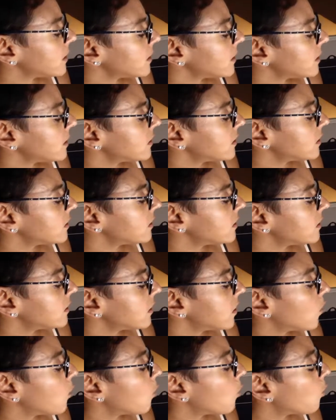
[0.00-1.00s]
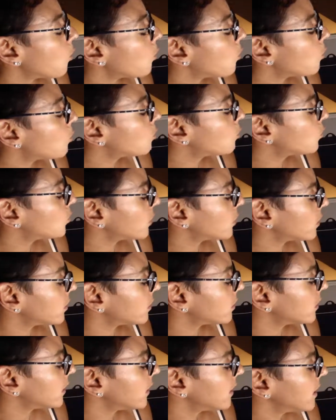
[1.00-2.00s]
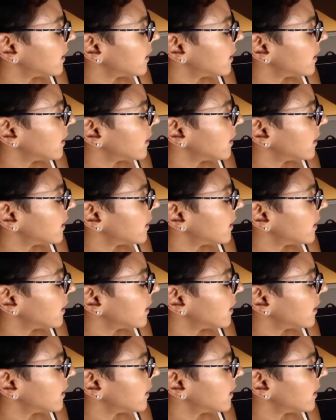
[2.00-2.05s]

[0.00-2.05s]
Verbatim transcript: this the whole world.